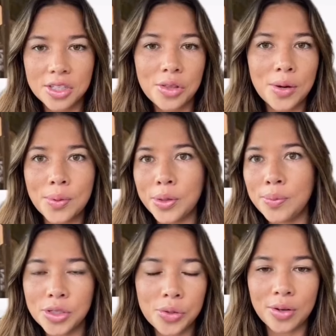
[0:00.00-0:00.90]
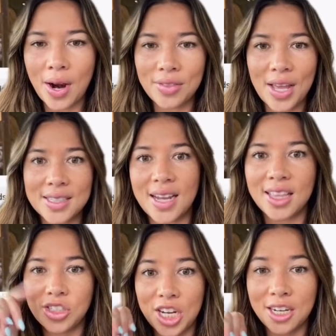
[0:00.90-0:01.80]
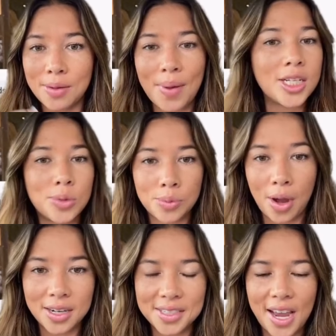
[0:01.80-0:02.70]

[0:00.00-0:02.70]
there were rumors going around last night that Jaden and Mads were spotted together